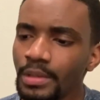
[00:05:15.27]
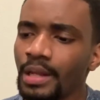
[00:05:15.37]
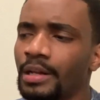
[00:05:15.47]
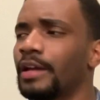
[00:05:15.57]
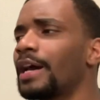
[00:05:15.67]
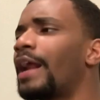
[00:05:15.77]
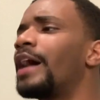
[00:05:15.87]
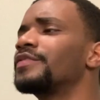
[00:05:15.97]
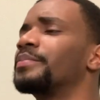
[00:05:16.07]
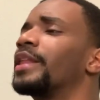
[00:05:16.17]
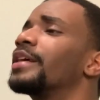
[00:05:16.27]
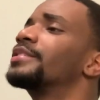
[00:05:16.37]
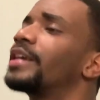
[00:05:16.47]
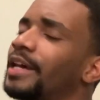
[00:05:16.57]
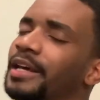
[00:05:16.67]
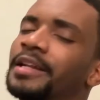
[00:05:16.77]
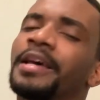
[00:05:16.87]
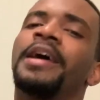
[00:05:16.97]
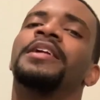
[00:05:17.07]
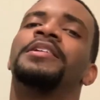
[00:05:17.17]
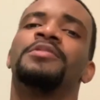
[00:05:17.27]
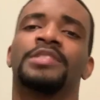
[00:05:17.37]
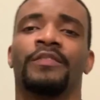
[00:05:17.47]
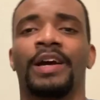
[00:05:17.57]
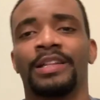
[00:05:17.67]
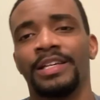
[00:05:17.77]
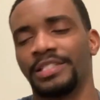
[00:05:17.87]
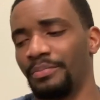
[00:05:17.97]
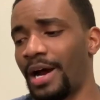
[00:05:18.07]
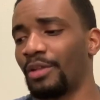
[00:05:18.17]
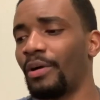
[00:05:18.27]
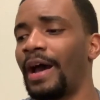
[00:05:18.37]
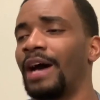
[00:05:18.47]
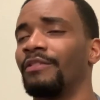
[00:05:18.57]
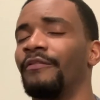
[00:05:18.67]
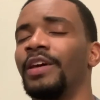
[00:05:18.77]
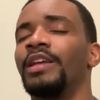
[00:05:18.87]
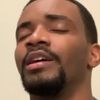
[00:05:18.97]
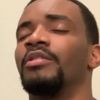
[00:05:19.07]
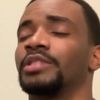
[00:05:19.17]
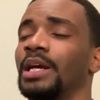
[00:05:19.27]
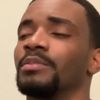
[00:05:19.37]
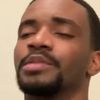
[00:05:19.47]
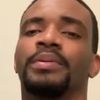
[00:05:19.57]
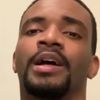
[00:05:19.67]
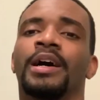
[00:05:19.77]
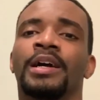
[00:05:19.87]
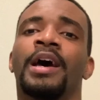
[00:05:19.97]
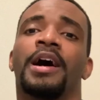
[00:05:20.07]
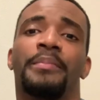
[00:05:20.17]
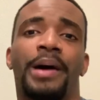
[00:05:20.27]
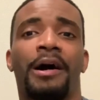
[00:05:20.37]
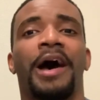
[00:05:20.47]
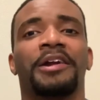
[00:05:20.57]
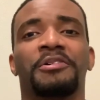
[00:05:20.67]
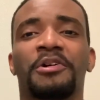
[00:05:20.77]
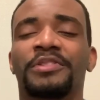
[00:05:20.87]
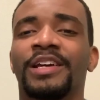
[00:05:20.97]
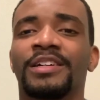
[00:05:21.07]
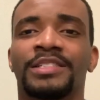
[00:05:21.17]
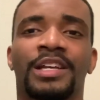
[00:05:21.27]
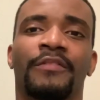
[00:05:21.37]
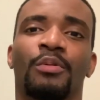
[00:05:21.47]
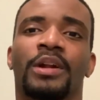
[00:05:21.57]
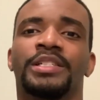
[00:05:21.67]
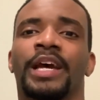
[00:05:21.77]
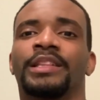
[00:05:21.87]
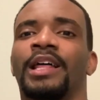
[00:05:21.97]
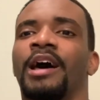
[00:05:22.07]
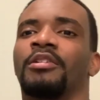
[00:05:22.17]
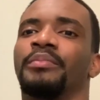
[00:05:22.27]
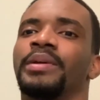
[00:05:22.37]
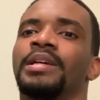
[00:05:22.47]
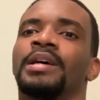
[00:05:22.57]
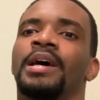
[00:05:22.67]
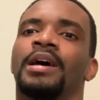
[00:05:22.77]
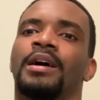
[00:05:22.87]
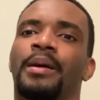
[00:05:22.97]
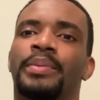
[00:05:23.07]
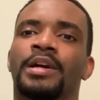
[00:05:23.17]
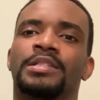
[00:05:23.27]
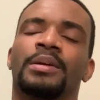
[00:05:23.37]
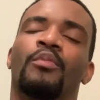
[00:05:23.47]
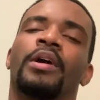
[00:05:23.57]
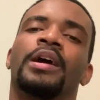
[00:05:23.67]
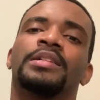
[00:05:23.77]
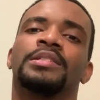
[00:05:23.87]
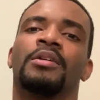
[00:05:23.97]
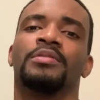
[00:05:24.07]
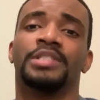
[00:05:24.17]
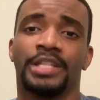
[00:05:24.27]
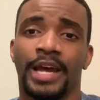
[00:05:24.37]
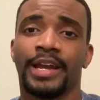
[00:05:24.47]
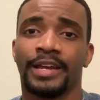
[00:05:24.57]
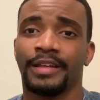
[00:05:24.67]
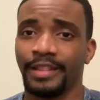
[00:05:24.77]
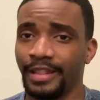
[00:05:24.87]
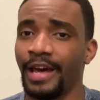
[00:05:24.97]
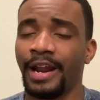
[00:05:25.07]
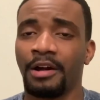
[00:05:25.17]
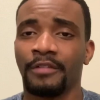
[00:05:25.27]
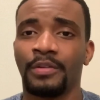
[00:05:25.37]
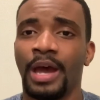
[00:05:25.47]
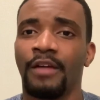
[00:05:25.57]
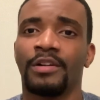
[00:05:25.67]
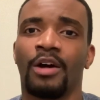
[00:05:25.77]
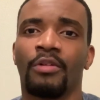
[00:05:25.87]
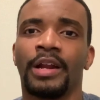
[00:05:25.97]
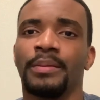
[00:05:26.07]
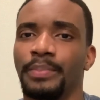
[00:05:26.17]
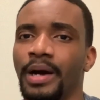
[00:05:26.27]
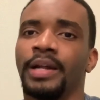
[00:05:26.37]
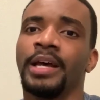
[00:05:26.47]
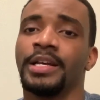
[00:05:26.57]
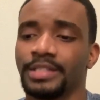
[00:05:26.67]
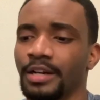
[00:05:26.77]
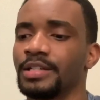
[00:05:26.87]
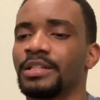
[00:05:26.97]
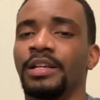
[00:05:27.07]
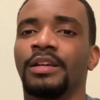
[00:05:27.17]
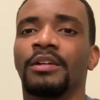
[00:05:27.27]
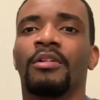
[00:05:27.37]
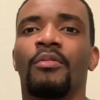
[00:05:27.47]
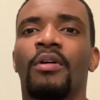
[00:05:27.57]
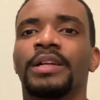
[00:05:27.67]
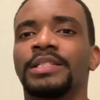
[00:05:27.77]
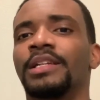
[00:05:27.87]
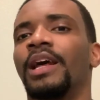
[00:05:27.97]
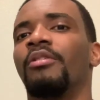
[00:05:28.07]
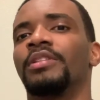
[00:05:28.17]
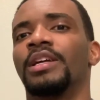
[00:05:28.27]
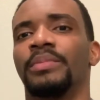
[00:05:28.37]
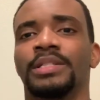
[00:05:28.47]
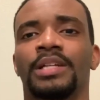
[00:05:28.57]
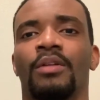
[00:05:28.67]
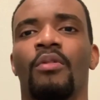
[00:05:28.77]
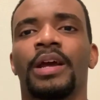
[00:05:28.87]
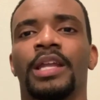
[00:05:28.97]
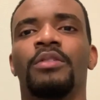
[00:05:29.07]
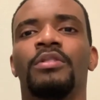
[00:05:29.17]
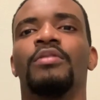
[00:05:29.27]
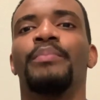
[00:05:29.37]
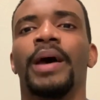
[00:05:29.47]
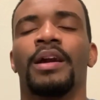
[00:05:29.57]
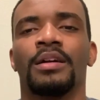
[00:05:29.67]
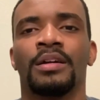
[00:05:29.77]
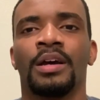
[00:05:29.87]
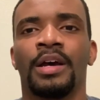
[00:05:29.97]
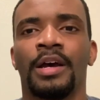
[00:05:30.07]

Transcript: Now you gotta have some thick skin, do stuff like this. And by the way, I have a video, shameless plug, about how to grow thicker skin. If you wanna check that out, it'll be up here somewhere. And so check that out if you haven't already. But seriously, you're gonna wanna sit down with them and say, what can you do better?